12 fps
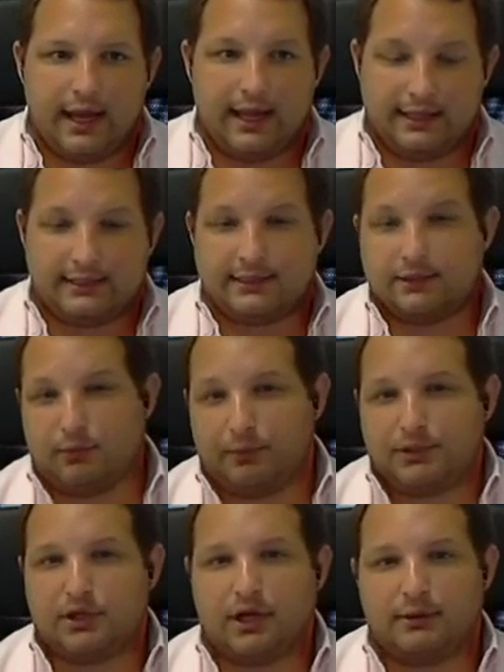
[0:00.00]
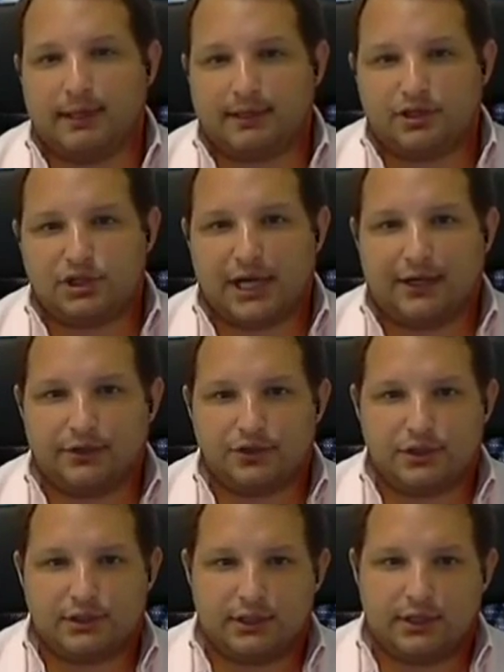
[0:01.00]
and this is when we talk about the
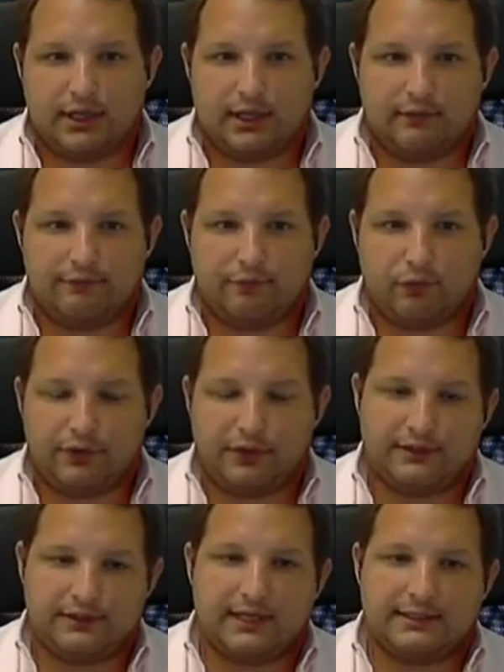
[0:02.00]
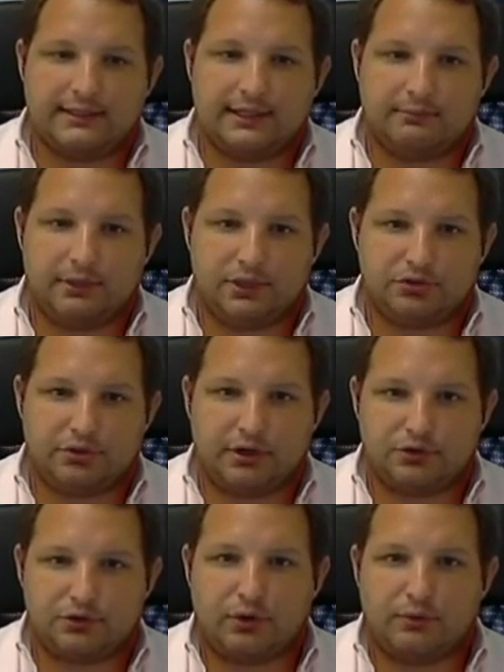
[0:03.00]
challenges and for these IT
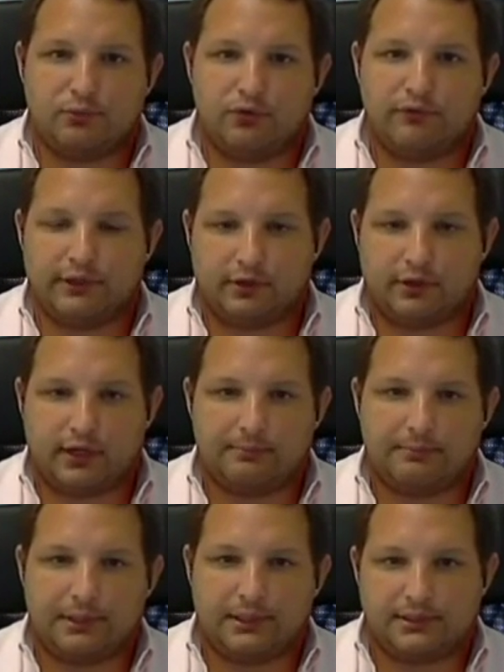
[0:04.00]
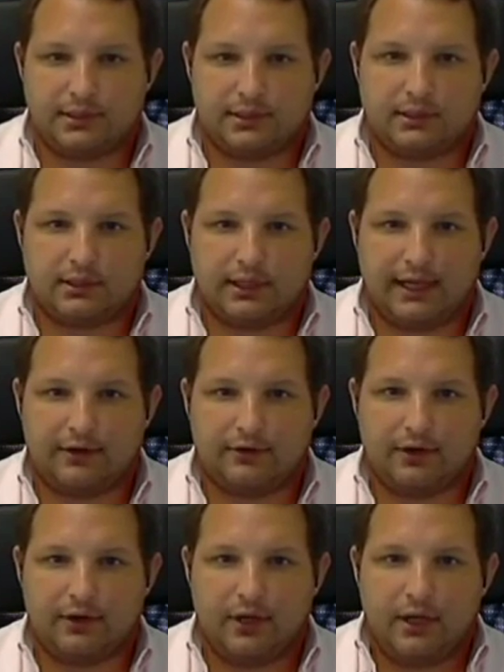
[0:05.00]
administrators who are moving their companies to the
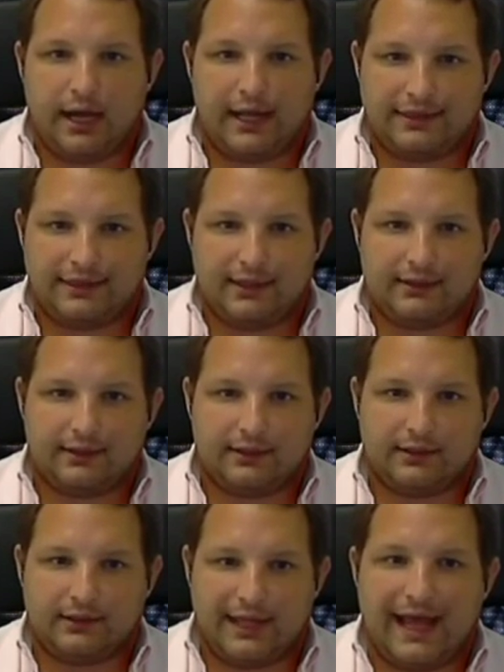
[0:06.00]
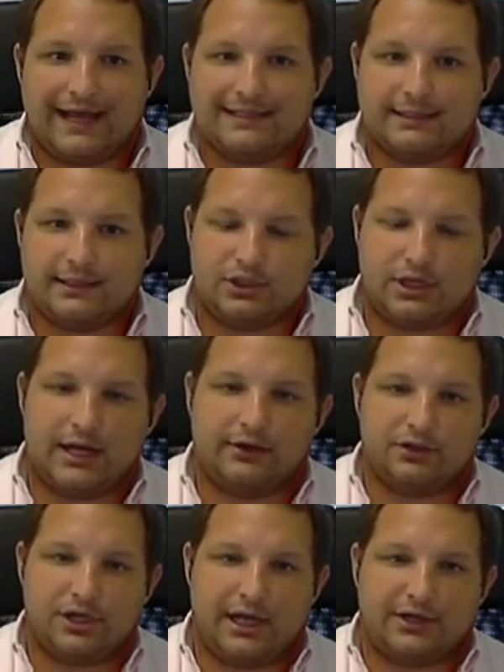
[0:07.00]
cloud, I think that is the
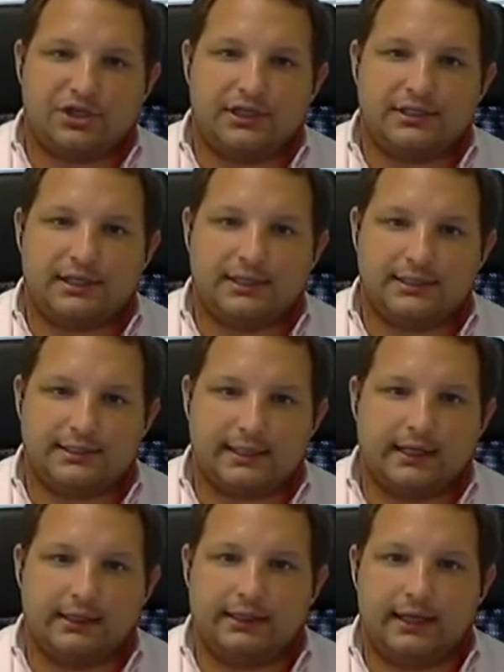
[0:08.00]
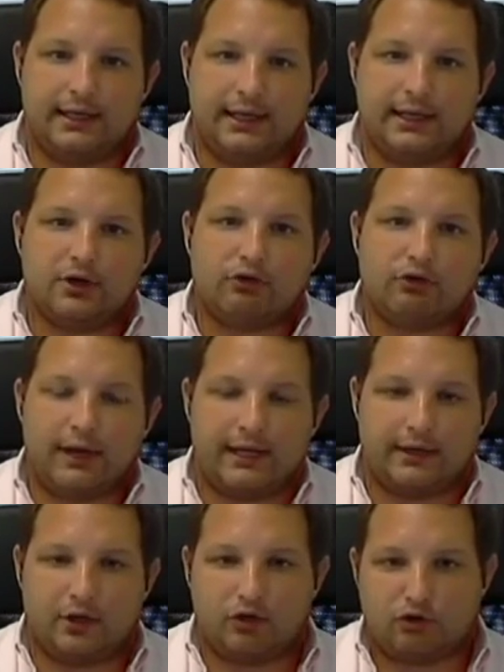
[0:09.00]
challenge actually, is consolidating,
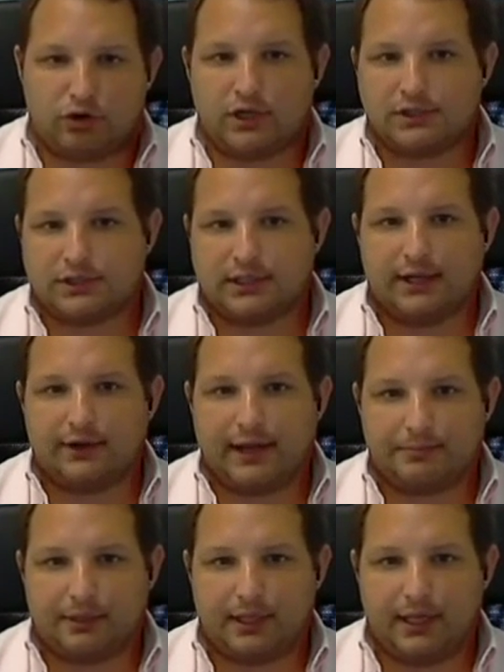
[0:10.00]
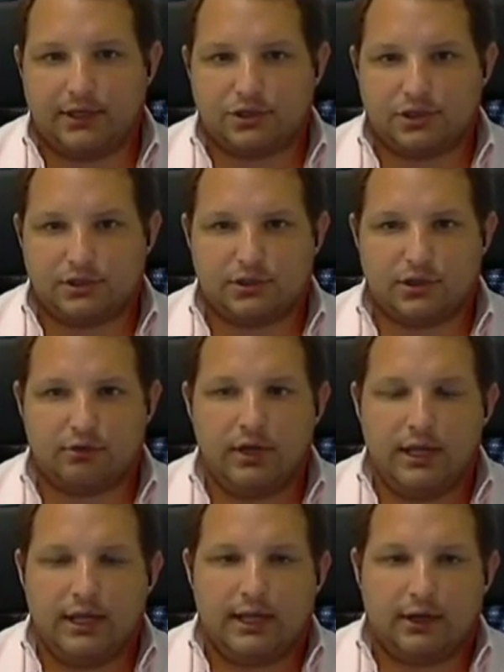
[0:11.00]
integrating across cloud applications. So
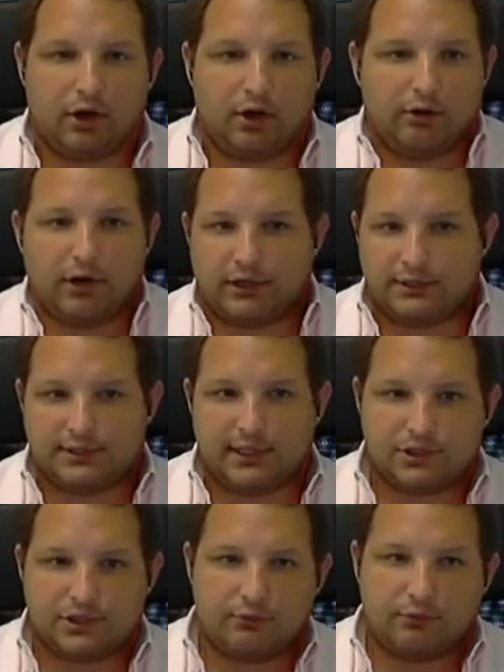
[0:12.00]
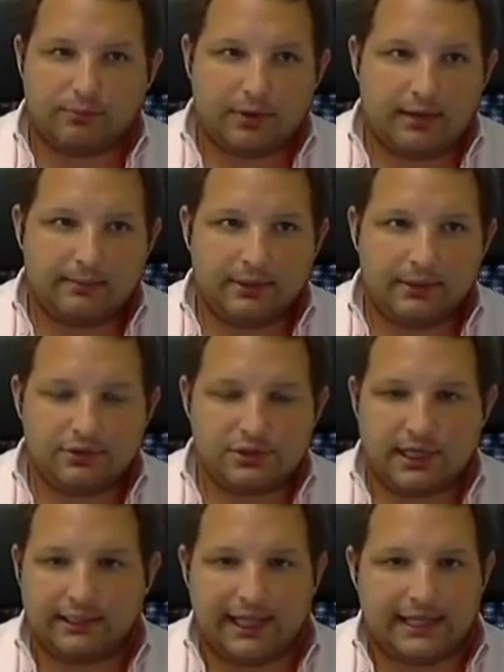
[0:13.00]
in our organization, we're probably
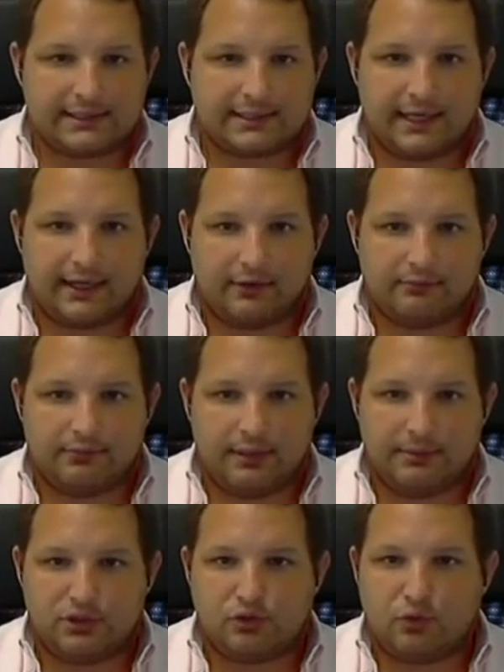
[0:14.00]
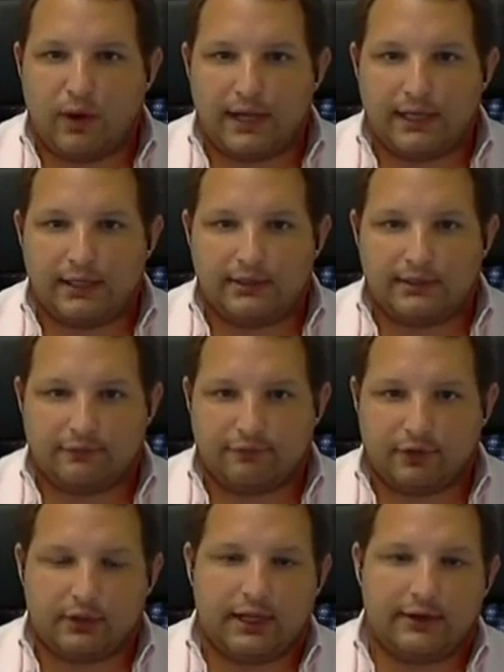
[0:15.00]
using, at last count, maybe 20
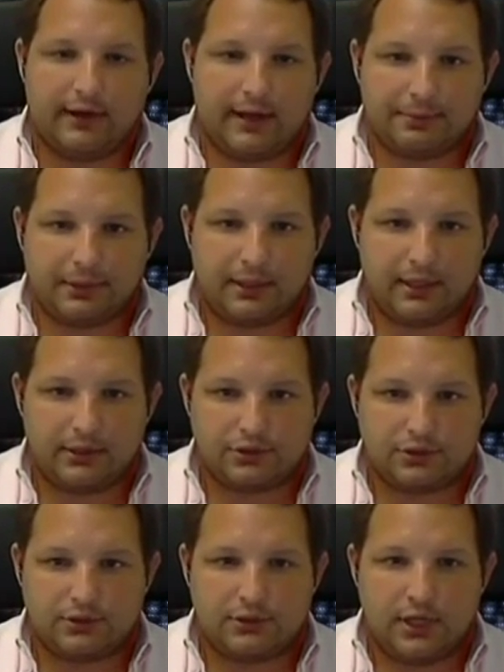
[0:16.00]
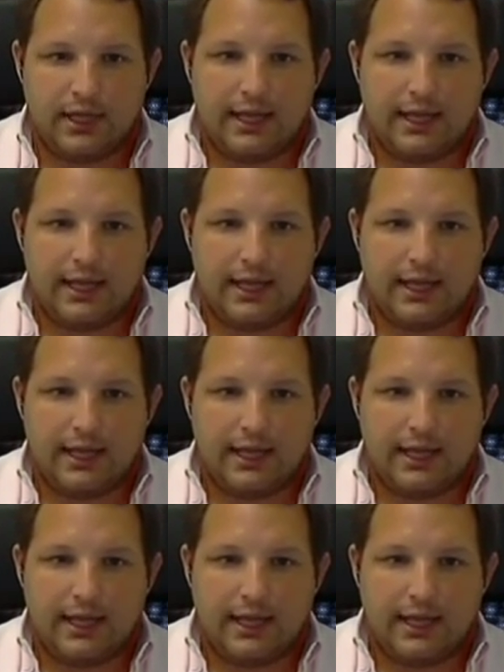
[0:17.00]
different cloud applications.